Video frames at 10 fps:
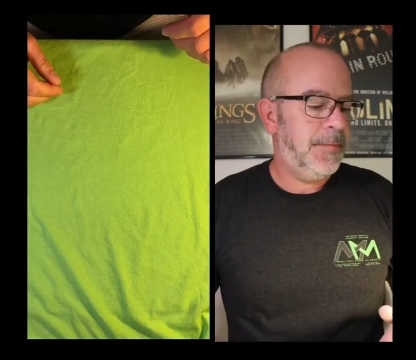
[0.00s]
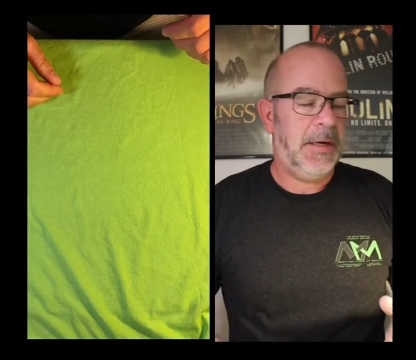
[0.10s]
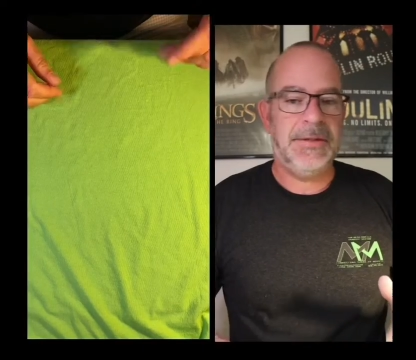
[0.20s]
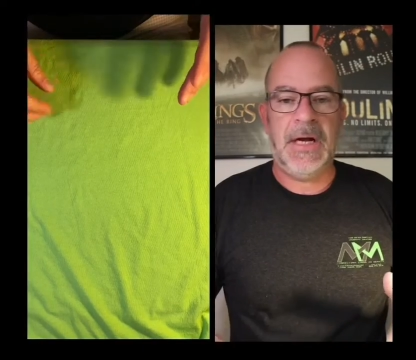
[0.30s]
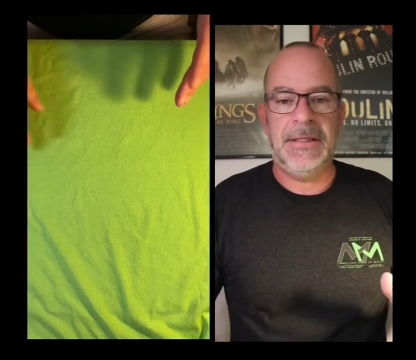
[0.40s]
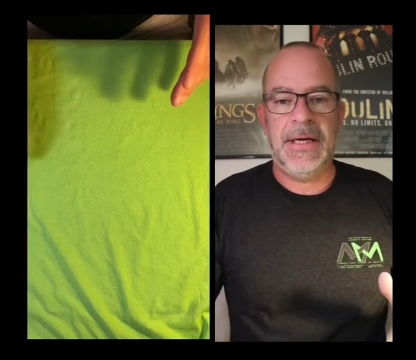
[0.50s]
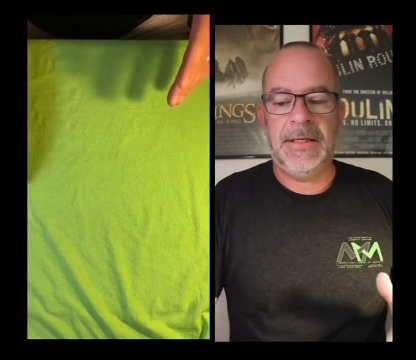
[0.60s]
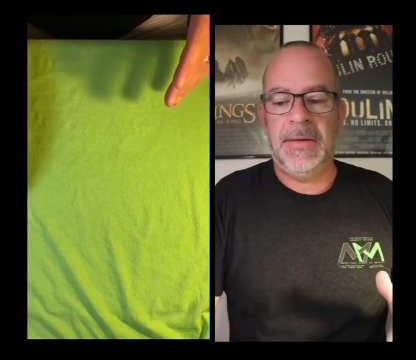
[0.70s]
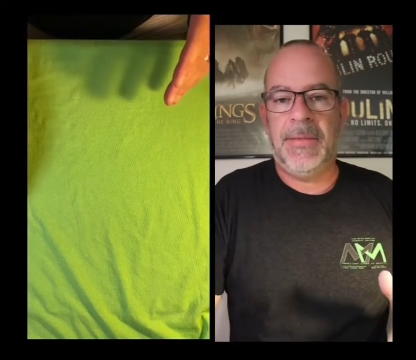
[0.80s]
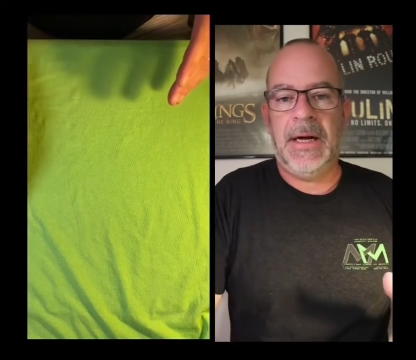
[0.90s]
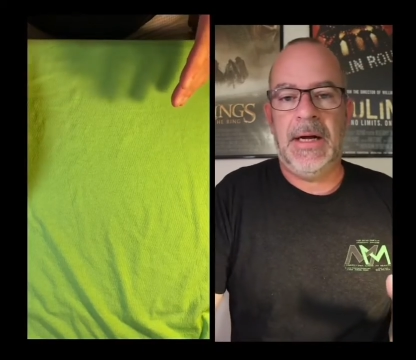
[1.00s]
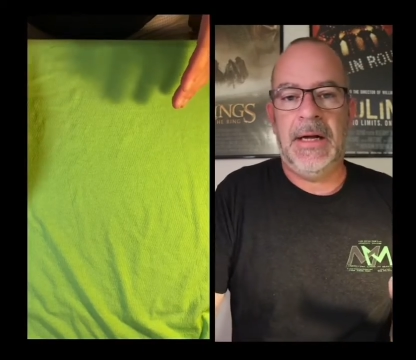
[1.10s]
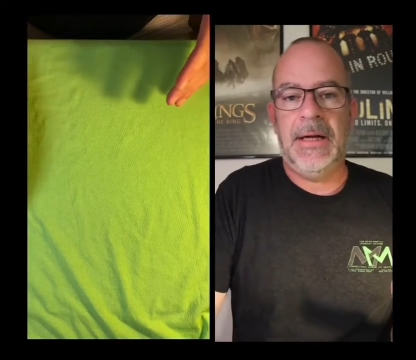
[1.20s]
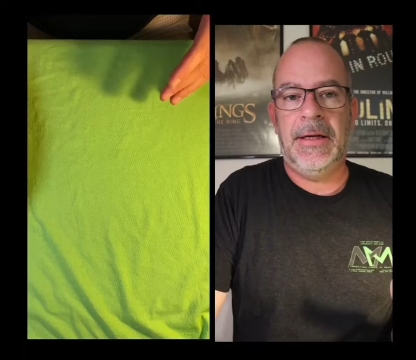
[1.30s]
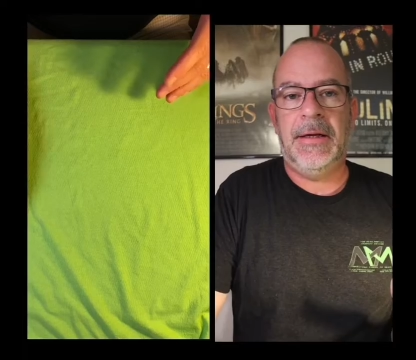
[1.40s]
I was contacted
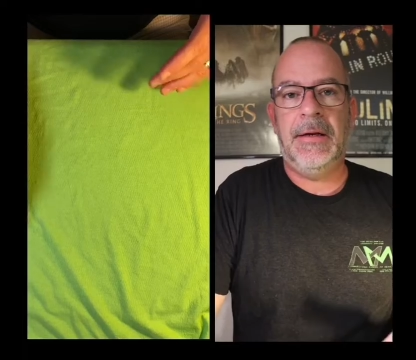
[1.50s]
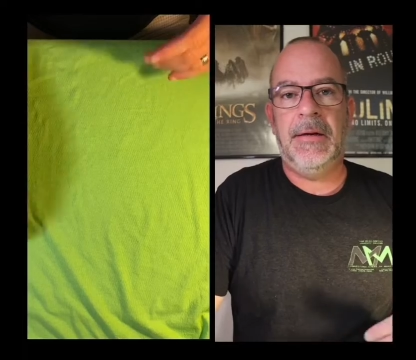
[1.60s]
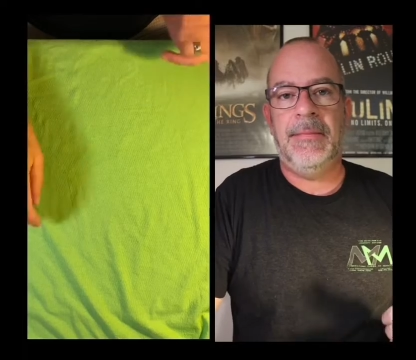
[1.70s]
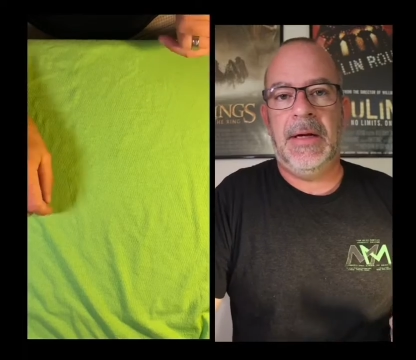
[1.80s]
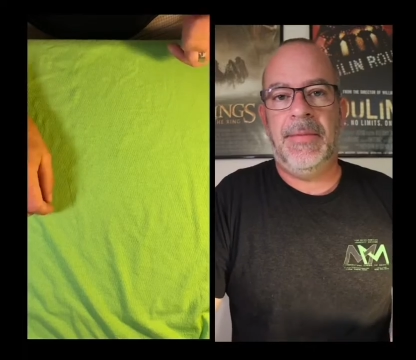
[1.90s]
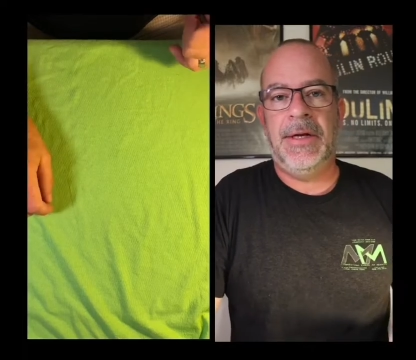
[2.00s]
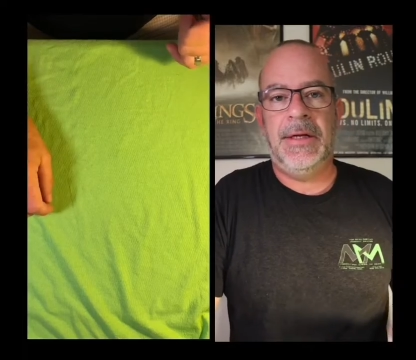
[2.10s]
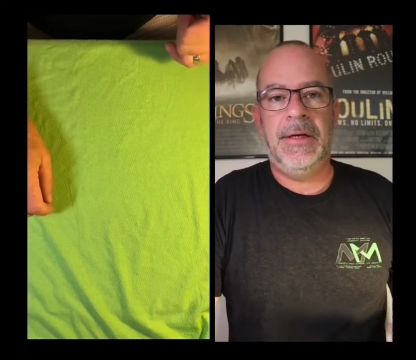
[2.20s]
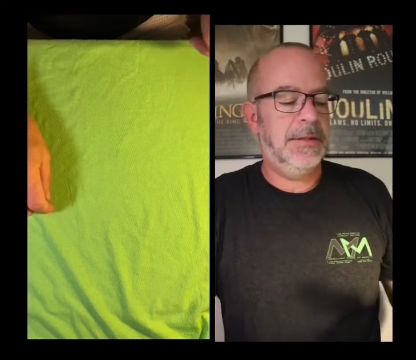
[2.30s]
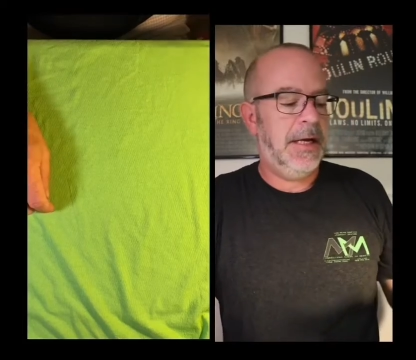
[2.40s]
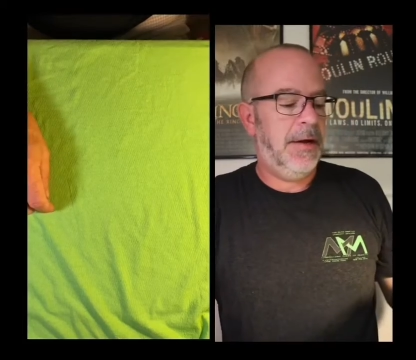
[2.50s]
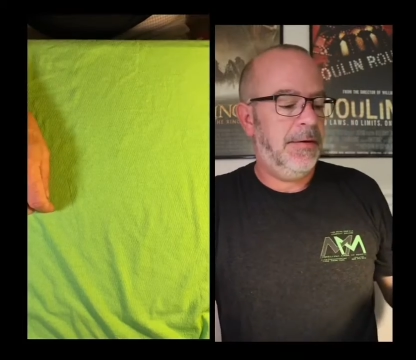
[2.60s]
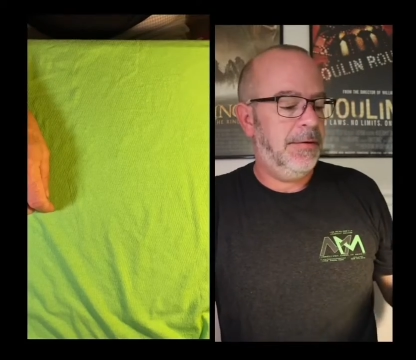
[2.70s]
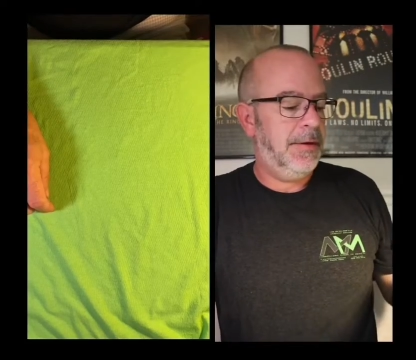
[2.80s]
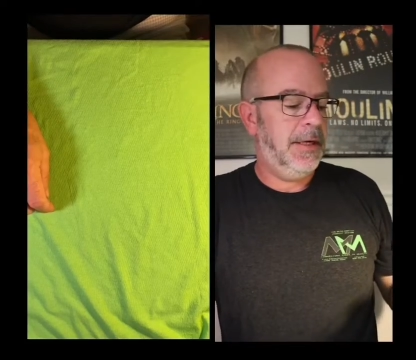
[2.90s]
by my buddy
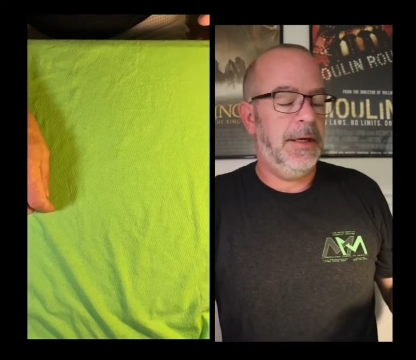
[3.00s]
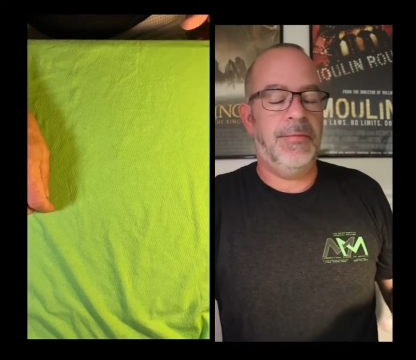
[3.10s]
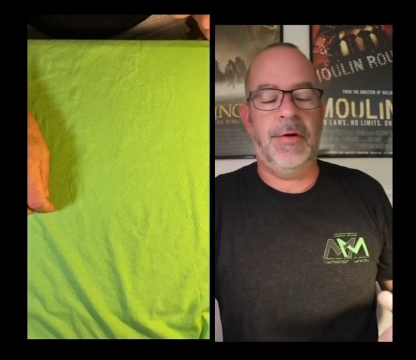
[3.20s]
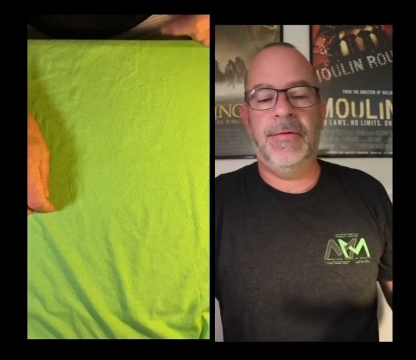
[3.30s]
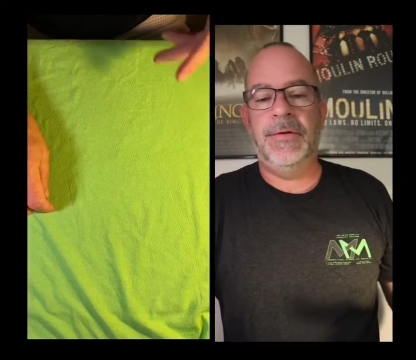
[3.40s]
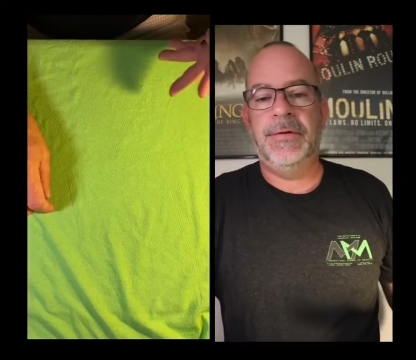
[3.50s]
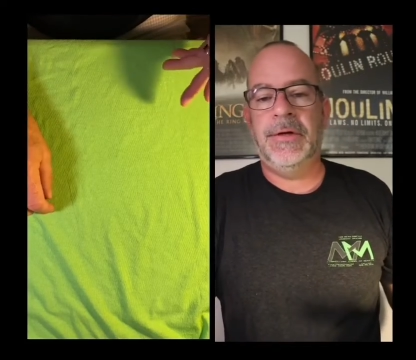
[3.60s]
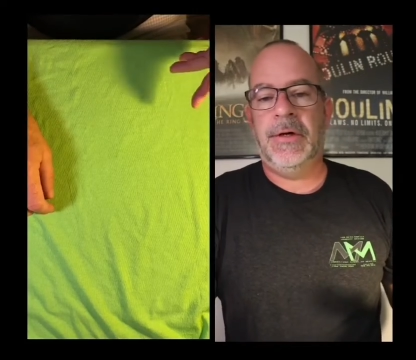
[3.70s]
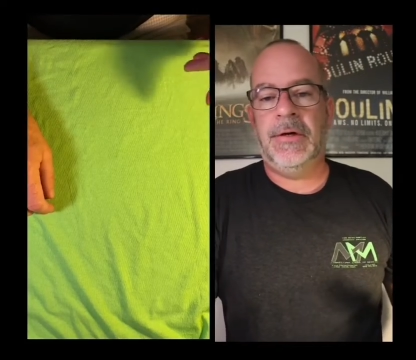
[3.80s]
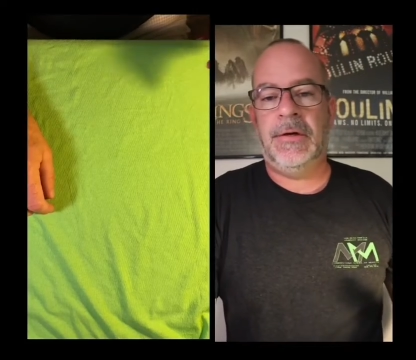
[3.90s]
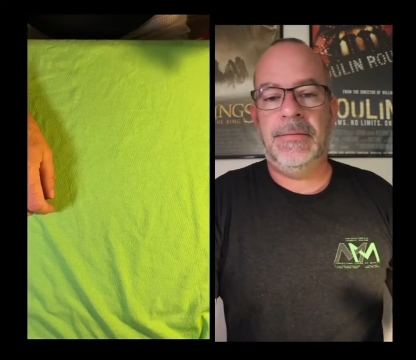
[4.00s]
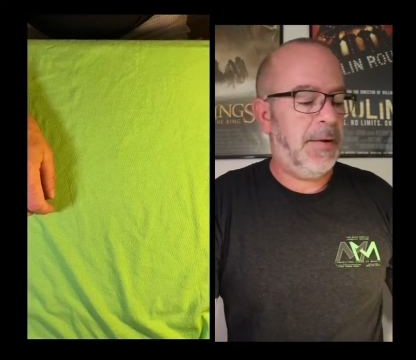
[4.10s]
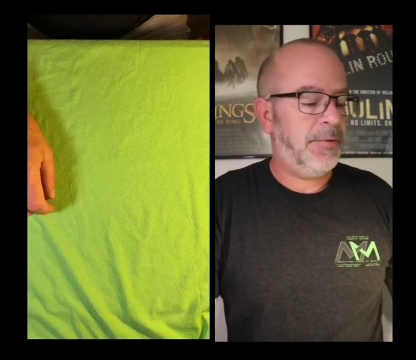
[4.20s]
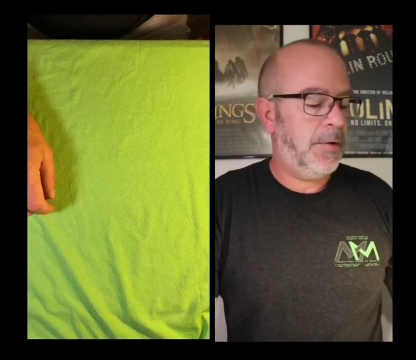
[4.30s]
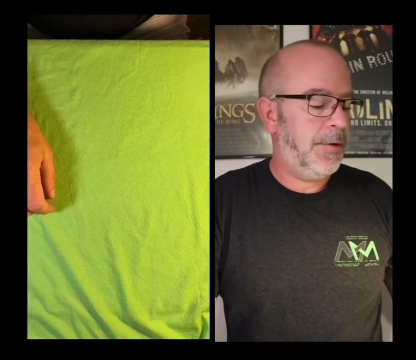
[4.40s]
down in Provo, Utah
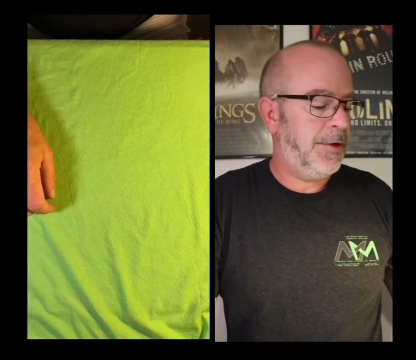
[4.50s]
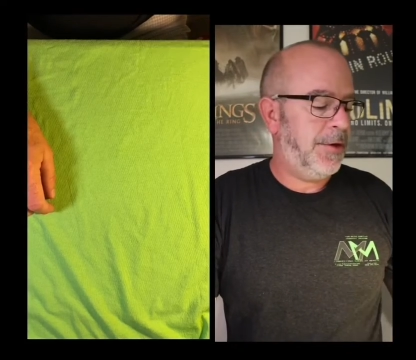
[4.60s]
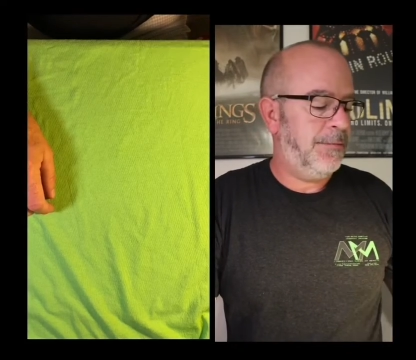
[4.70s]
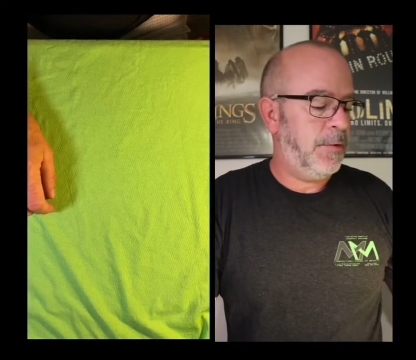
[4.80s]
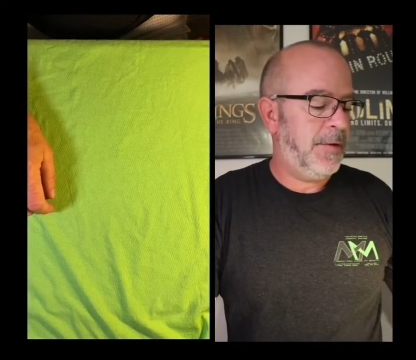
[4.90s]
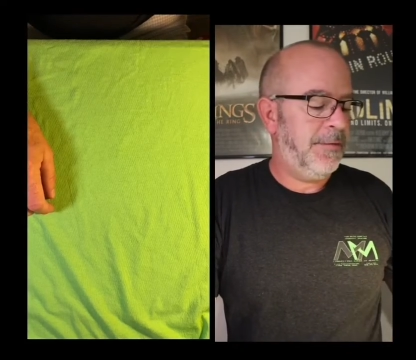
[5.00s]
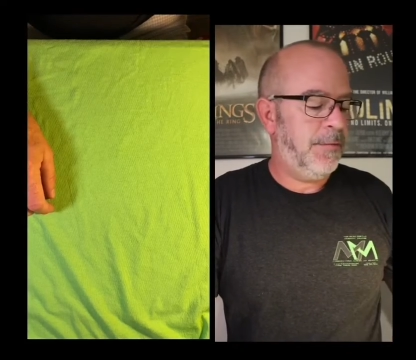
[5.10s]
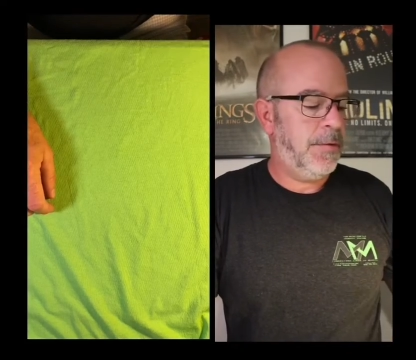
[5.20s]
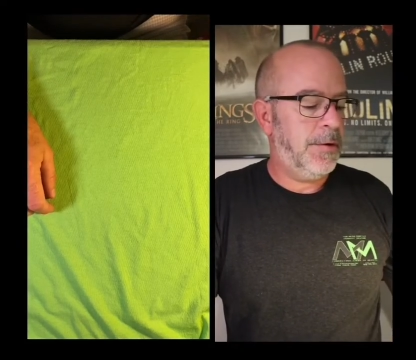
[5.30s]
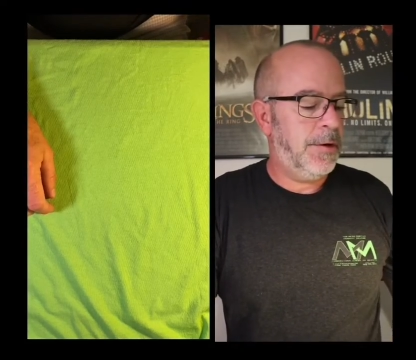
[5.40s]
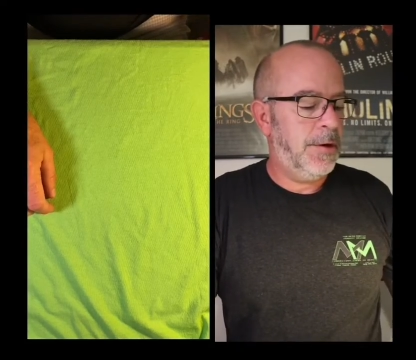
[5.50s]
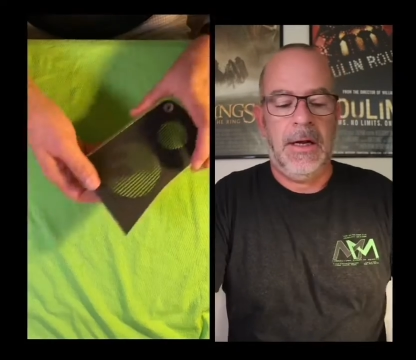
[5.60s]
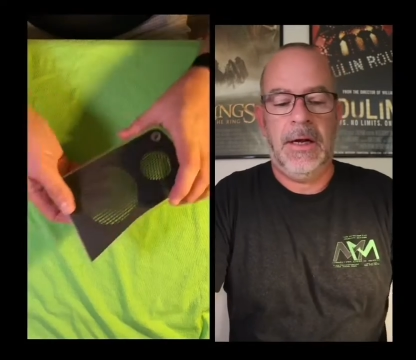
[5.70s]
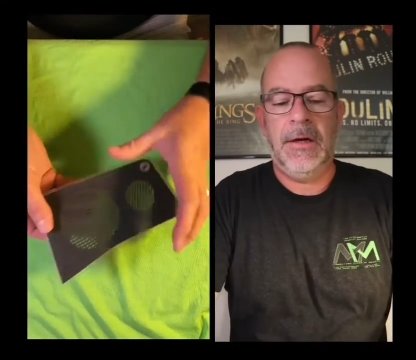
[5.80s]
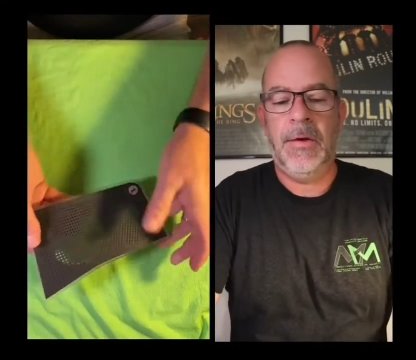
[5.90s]
at Pro Audio
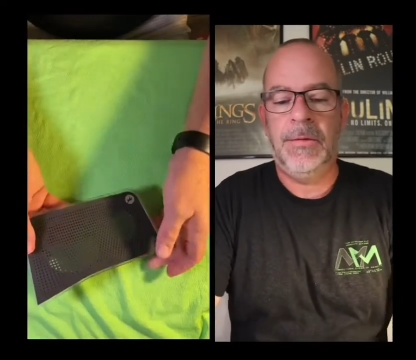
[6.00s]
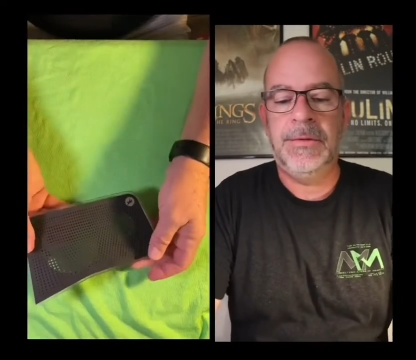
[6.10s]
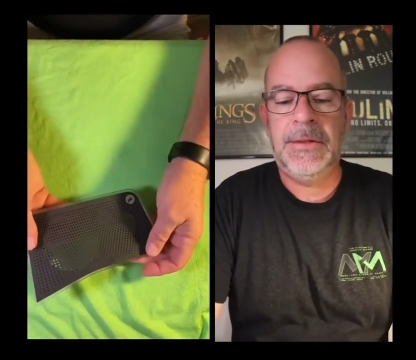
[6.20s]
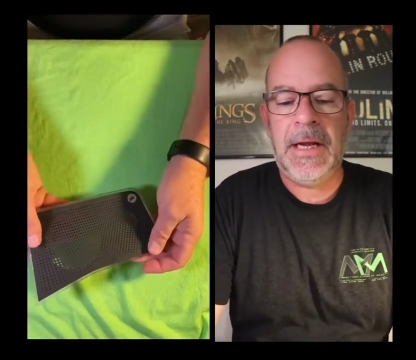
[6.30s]
4x4, Colton,